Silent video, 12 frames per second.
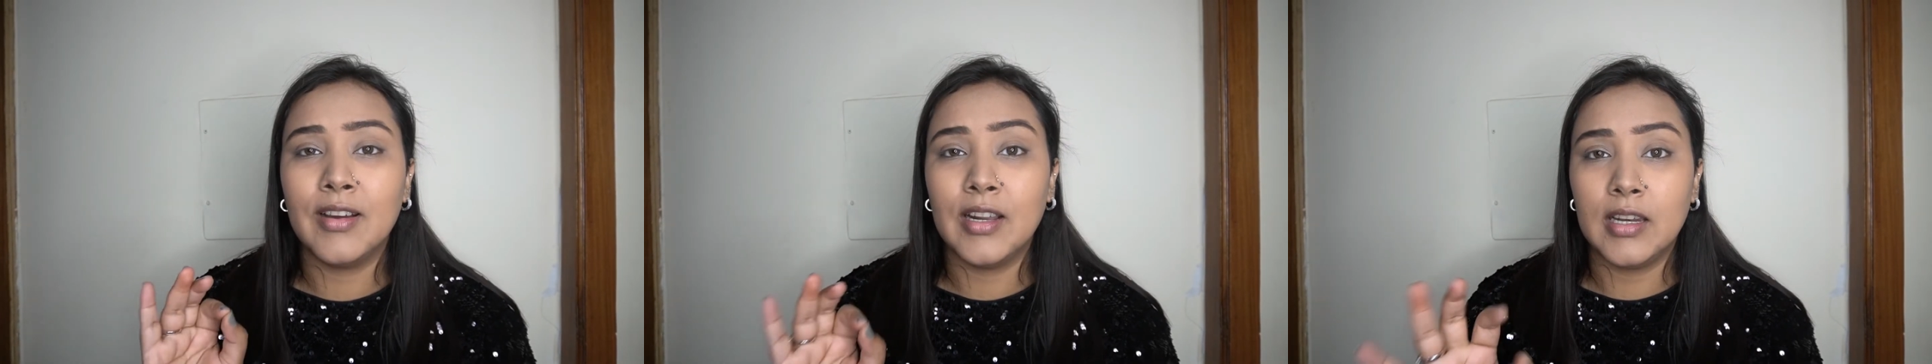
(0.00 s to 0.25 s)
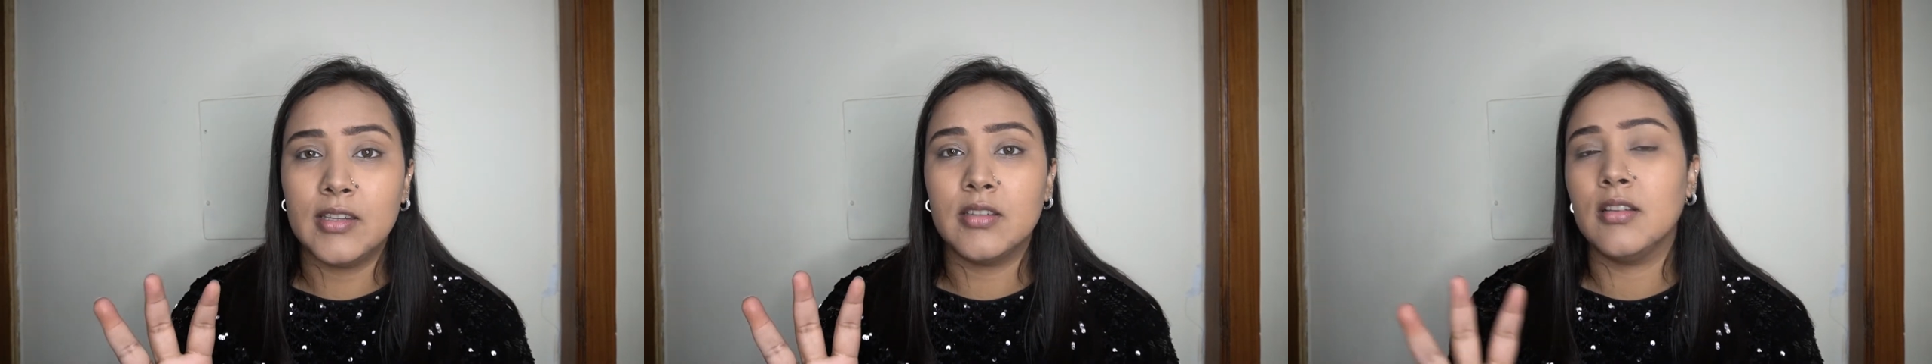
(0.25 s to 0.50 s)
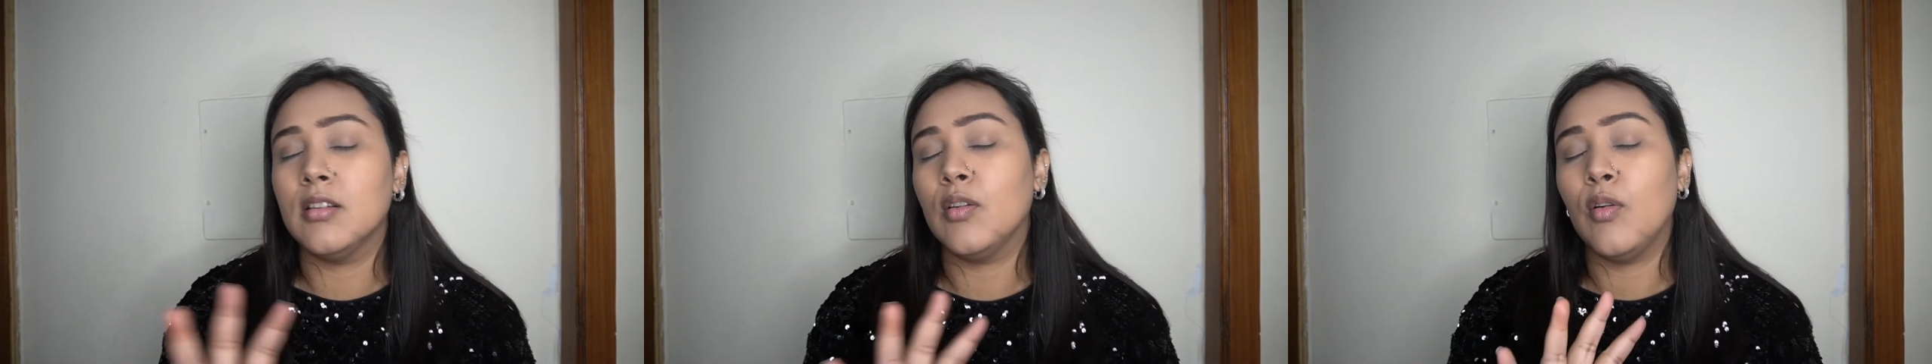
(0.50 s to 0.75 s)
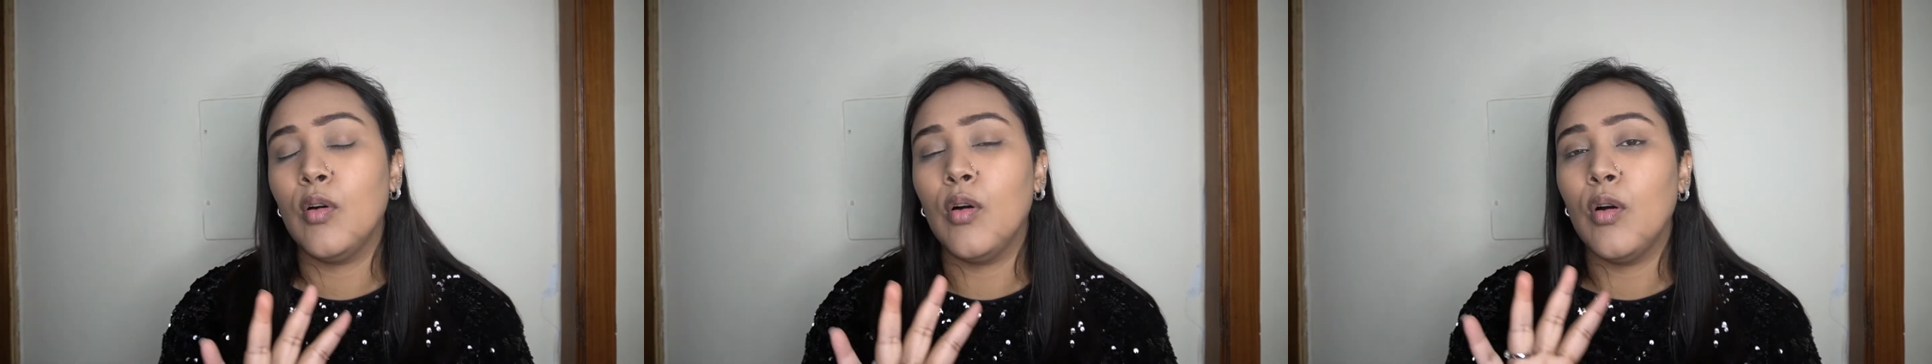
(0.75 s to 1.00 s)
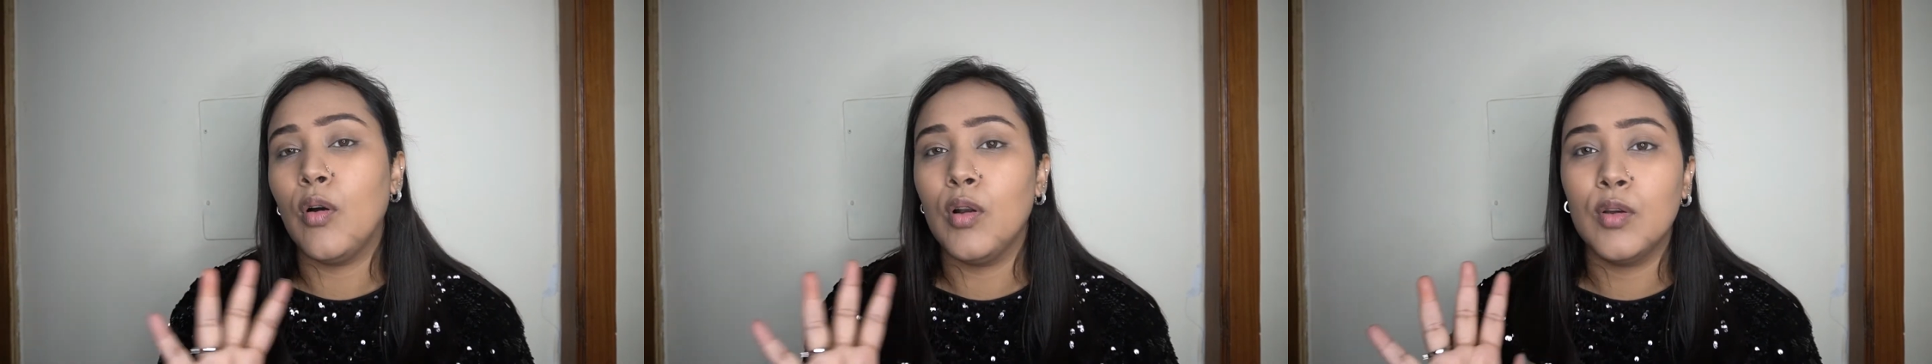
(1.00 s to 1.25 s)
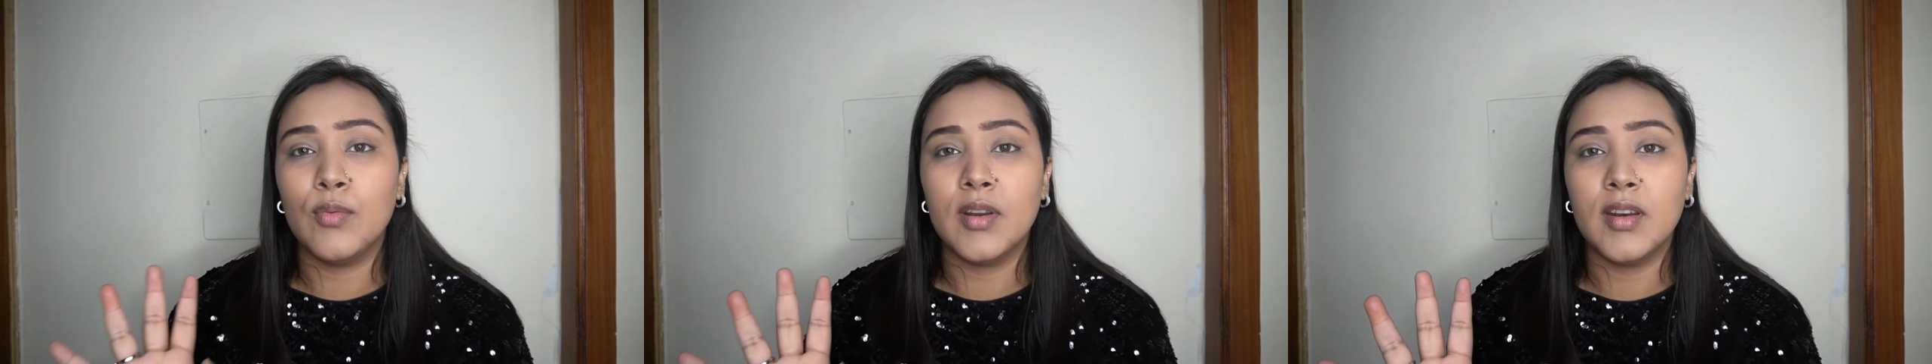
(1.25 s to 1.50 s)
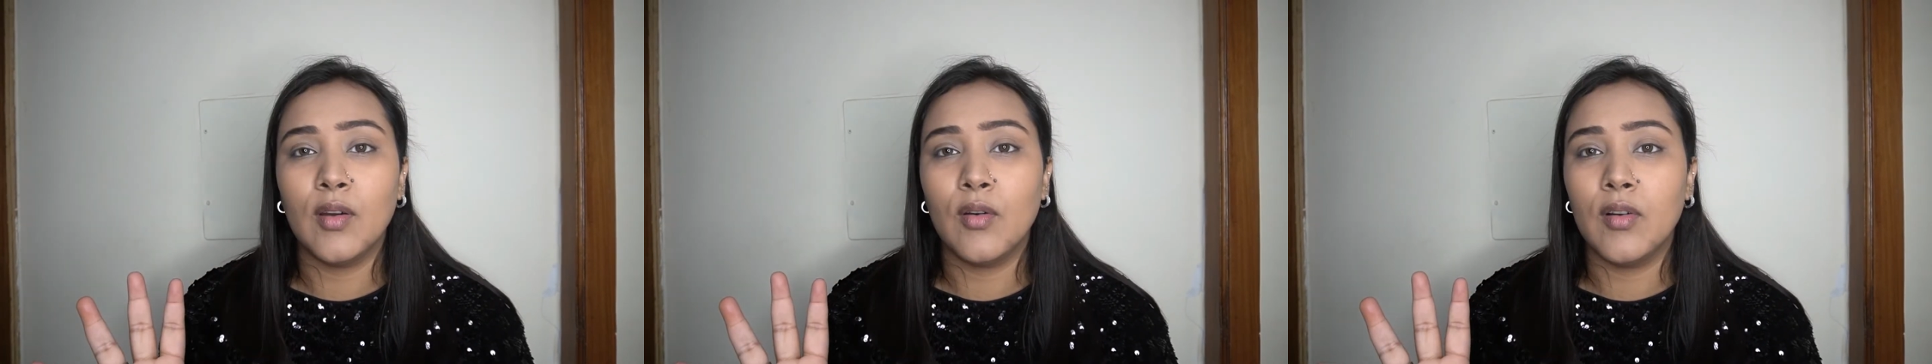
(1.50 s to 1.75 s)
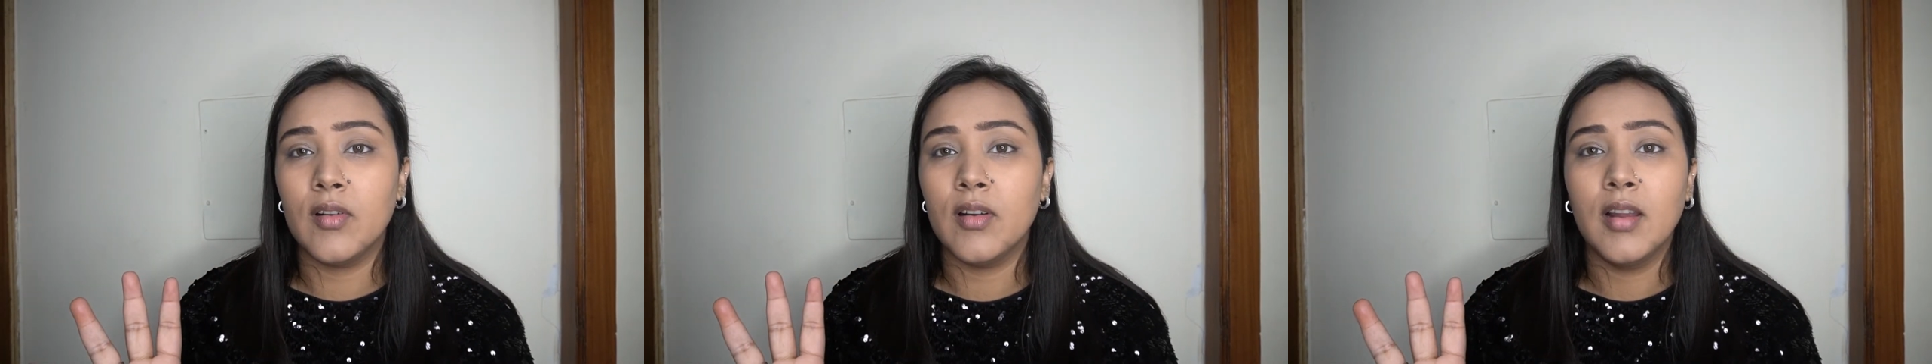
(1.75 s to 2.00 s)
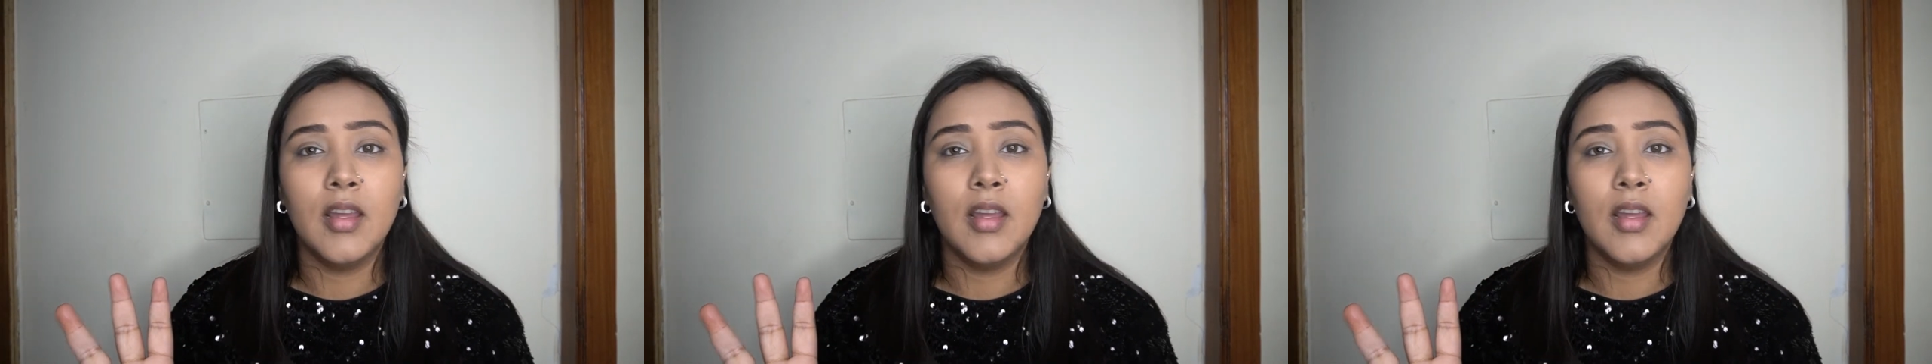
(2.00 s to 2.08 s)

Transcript: glitter all over your